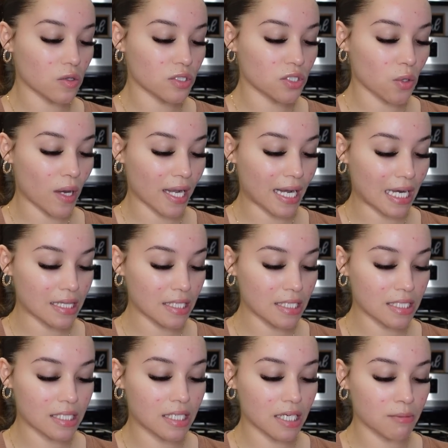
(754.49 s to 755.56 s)
So I got
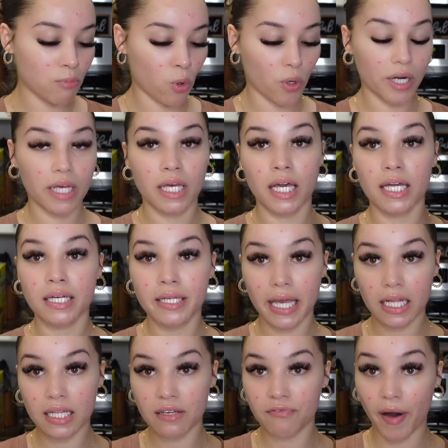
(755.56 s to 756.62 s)
these Good Morning
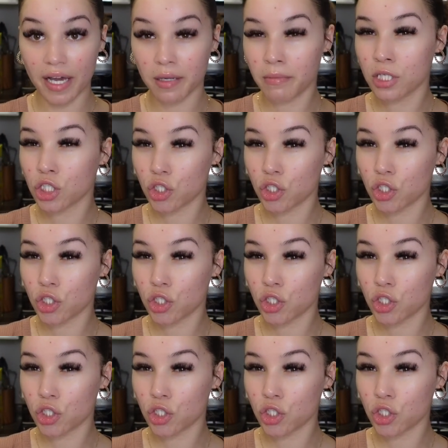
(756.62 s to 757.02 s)
Daily Vitamin